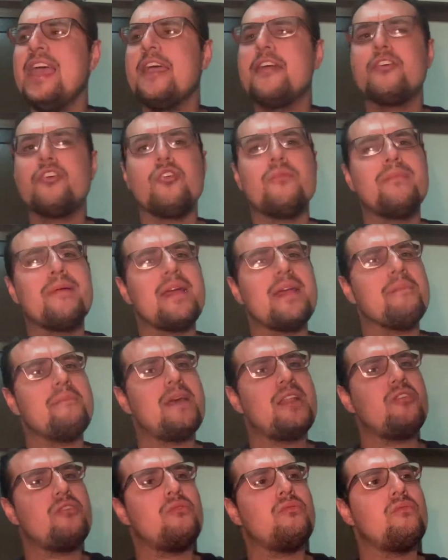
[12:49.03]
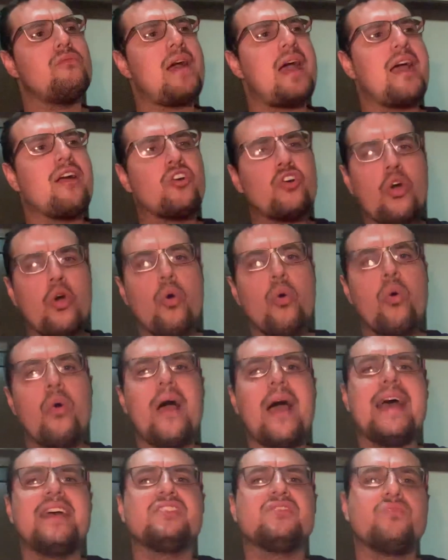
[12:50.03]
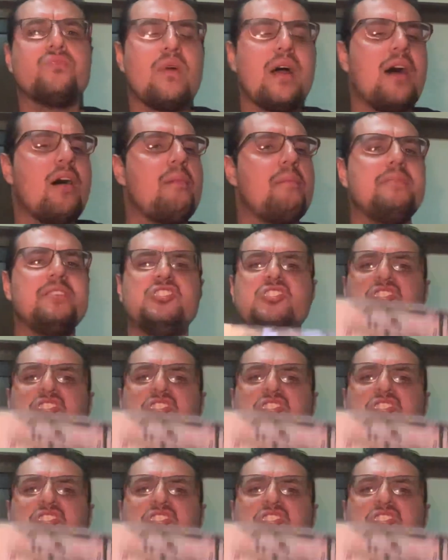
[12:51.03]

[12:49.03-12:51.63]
Incorporating metal core as well, but